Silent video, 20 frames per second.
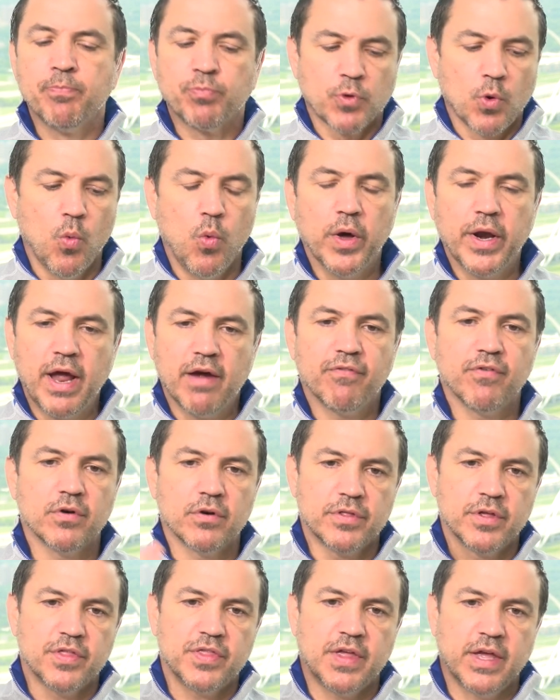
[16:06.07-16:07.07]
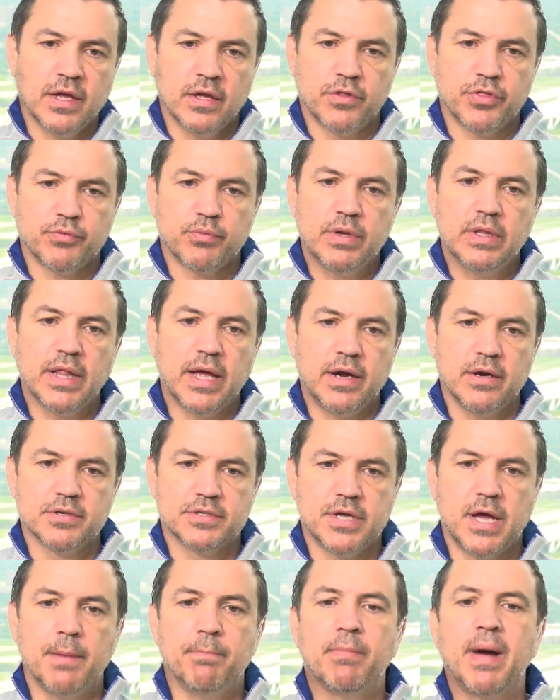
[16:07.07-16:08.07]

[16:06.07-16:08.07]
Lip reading: whatever the thing 3 layers up,